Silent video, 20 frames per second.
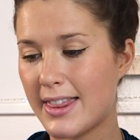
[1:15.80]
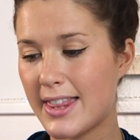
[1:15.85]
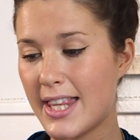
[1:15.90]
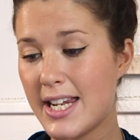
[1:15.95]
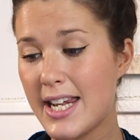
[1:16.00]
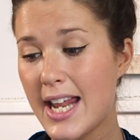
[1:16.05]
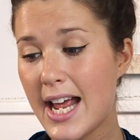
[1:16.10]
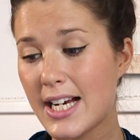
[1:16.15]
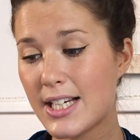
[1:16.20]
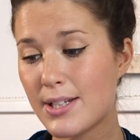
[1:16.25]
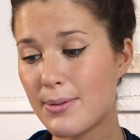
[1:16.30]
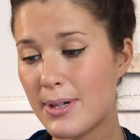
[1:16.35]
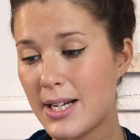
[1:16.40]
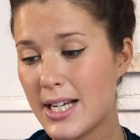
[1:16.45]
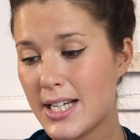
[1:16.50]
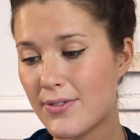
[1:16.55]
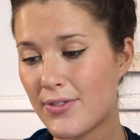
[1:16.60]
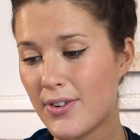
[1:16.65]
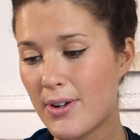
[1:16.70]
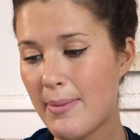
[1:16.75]
The next one
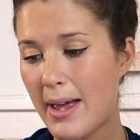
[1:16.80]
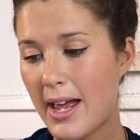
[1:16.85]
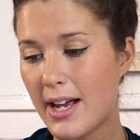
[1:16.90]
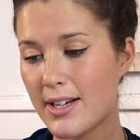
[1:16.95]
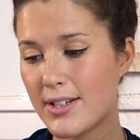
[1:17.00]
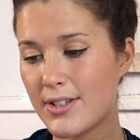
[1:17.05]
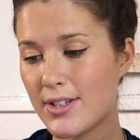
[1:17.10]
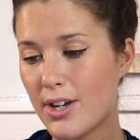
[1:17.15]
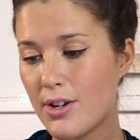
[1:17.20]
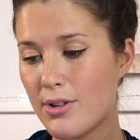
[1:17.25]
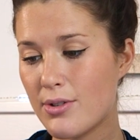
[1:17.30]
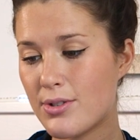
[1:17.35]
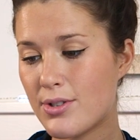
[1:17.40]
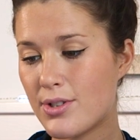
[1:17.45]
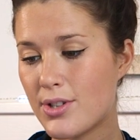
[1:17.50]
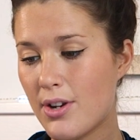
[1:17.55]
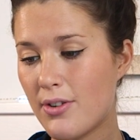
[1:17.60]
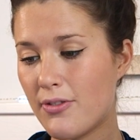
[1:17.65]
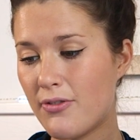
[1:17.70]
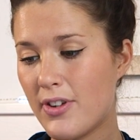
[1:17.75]
is from Exo
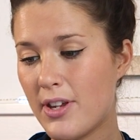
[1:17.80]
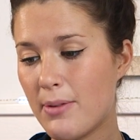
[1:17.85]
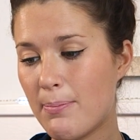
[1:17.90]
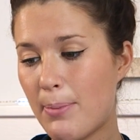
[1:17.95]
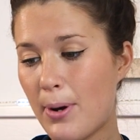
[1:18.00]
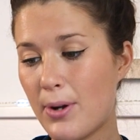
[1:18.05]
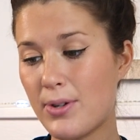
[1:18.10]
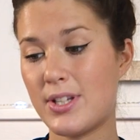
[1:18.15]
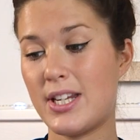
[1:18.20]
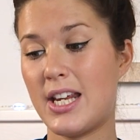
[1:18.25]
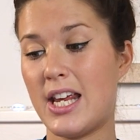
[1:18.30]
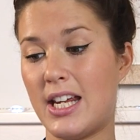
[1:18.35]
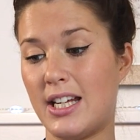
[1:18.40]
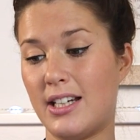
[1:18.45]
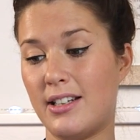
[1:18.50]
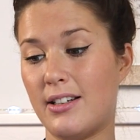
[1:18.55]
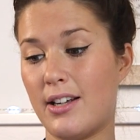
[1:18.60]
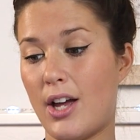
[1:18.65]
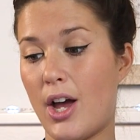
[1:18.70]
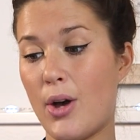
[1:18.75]
Sophie
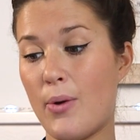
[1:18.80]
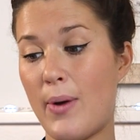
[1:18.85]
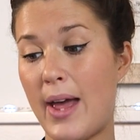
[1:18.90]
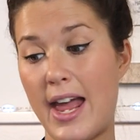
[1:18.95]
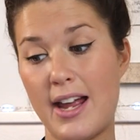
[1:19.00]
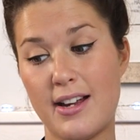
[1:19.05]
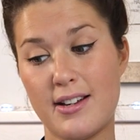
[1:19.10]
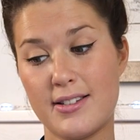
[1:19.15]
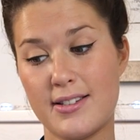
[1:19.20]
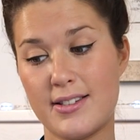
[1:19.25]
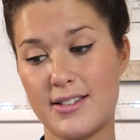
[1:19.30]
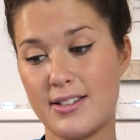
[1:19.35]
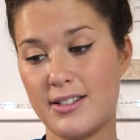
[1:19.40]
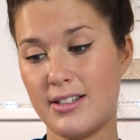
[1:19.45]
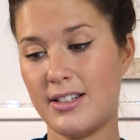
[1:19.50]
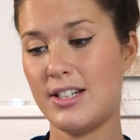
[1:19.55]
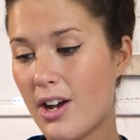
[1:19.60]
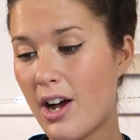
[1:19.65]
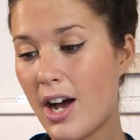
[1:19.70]
Botting OX.